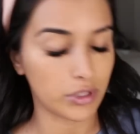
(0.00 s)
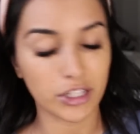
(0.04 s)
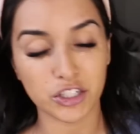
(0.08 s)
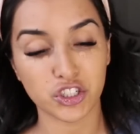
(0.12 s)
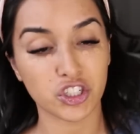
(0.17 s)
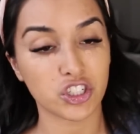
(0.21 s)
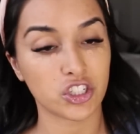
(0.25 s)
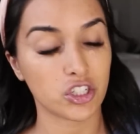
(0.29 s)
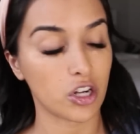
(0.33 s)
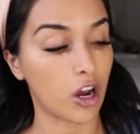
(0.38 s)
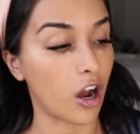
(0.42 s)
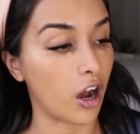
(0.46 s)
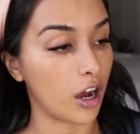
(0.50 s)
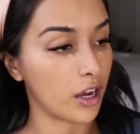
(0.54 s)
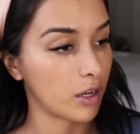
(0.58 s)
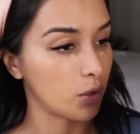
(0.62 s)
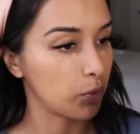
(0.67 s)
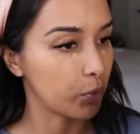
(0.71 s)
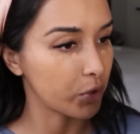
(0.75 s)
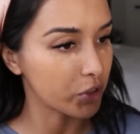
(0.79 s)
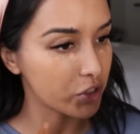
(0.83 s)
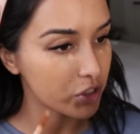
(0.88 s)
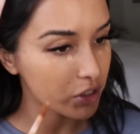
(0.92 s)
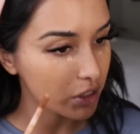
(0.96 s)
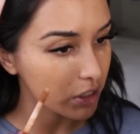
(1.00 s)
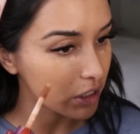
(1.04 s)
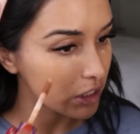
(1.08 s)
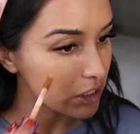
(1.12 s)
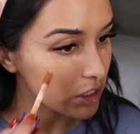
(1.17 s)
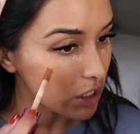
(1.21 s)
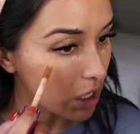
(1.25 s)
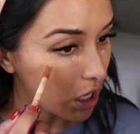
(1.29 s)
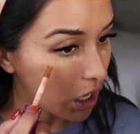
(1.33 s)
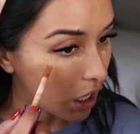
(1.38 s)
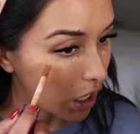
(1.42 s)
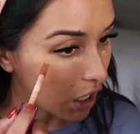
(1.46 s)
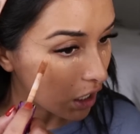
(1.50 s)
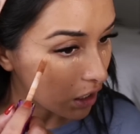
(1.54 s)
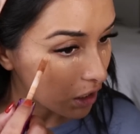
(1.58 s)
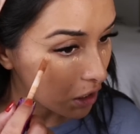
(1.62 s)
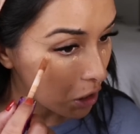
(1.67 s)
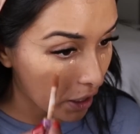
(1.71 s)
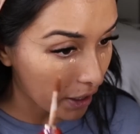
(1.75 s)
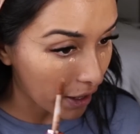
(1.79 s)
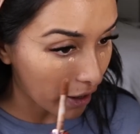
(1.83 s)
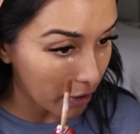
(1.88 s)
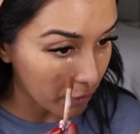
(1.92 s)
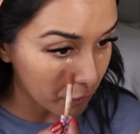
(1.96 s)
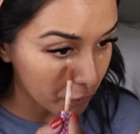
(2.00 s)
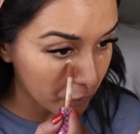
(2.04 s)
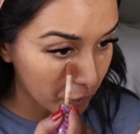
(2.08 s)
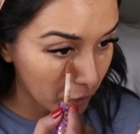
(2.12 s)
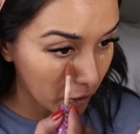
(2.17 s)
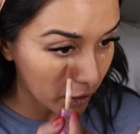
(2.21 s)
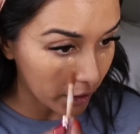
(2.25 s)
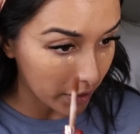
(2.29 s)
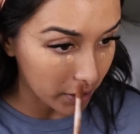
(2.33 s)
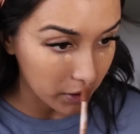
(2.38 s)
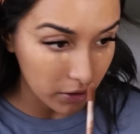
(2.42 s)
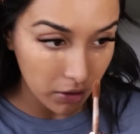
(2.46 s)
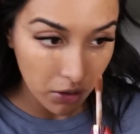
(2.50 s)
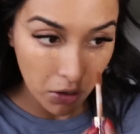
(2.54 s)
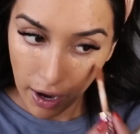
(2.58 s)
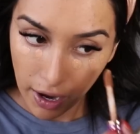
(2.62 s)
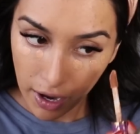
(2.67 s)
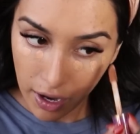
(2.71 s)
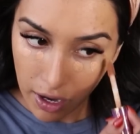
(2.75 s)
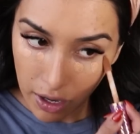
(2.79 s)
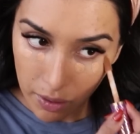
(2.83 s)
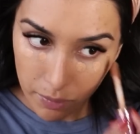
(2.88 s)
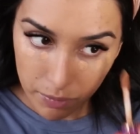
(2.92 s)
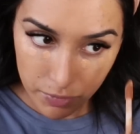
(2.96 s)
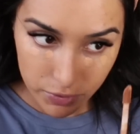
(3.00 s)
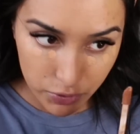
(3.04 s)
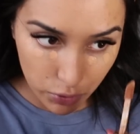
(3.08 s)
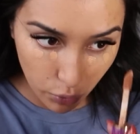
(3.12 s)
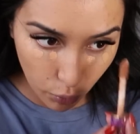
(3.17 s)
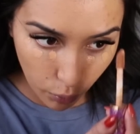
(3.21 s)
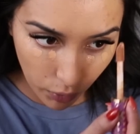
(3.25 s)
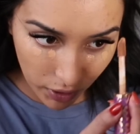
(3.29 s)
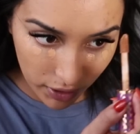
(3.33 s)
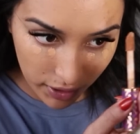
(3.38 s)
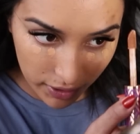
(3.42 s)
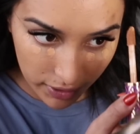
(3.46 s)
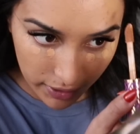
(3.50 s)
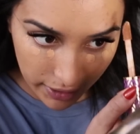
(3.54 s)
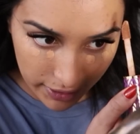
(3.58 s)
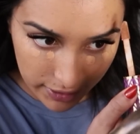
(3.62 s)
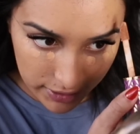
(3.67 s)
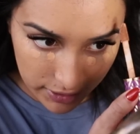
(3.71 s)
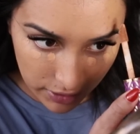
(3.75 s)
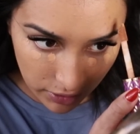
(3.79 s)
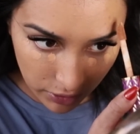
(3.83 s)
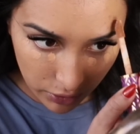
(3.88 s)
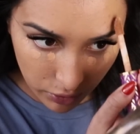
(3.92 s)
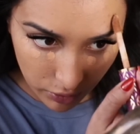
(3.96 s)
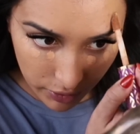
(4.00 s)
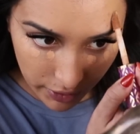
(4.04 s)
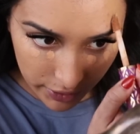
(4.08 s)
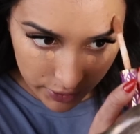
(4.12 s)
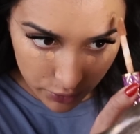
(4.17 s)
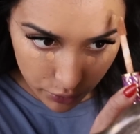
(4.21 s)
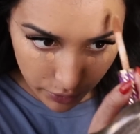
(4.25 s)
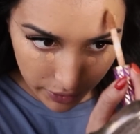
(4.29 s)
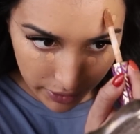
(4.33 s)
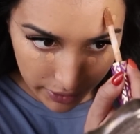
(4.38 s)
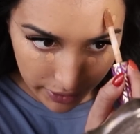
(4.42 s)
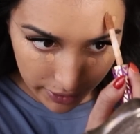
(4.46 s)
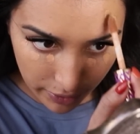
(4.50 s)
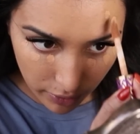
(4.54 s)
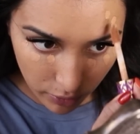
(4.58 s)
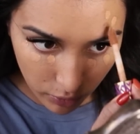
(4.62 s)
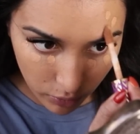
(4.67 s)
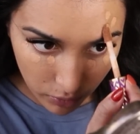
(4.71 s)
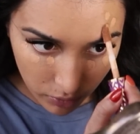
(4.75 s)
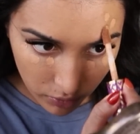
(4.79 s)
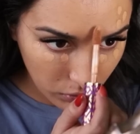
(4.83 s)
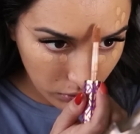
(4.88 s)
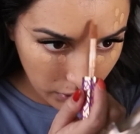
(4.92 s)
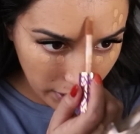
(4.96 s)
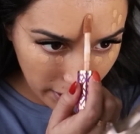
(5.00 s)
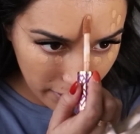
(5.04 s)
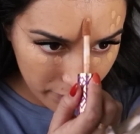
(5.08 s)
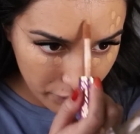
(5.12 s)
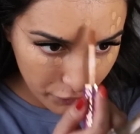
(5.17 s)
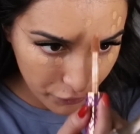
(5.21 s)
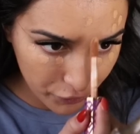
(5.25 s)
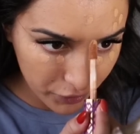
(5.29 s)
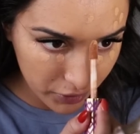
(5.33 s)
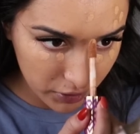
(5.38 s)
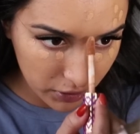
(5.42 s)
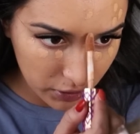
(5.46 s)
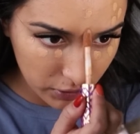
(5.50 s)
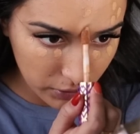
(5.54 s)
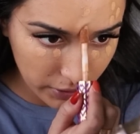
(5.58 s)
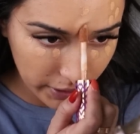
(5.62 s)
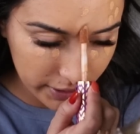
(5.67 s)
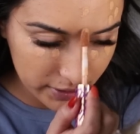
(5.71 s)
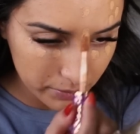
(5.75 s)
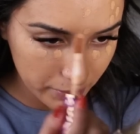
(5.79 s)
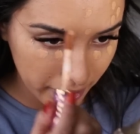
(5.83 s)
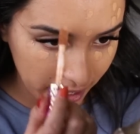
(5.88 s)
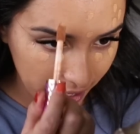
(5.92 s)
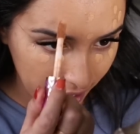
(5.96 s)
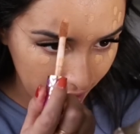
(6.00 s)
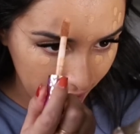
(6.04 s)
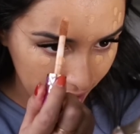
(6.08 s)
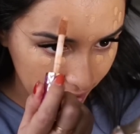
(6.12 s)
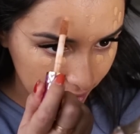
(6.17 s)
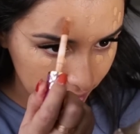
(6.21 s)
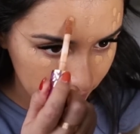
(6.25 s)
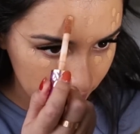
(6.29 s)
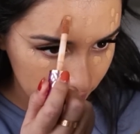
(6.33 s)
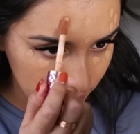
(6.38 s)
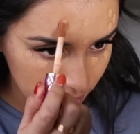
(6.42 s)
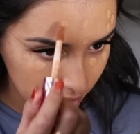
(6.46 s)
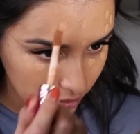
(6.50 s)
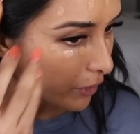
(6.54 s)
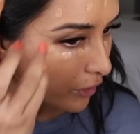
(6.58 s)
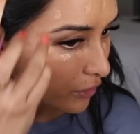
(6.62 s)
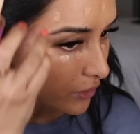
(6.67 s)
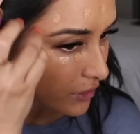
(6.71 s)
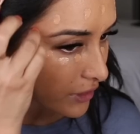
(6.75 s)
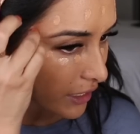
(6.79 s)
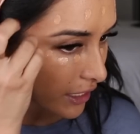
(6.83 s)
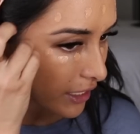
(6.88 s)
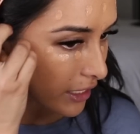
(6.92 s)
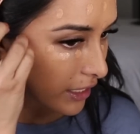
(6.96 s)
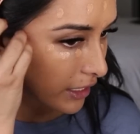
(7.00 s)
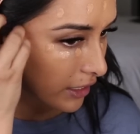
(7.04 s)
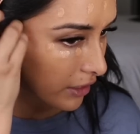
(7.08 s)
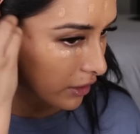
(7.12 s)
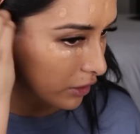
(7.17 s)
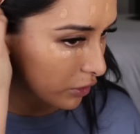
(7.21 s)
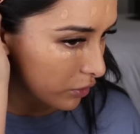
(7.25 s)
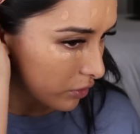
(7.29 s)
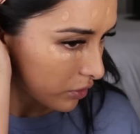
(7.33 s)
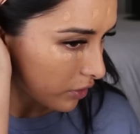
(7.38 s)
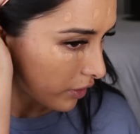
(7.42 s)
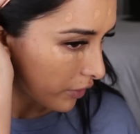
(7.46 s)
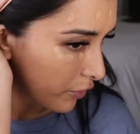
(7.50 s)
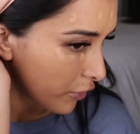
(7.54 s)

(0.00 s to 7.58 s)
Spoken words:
Let's just talk. We're just gonna talk and have fun. So what can I tell you guys right now? Well, I have a feeling you guys might ask about dating.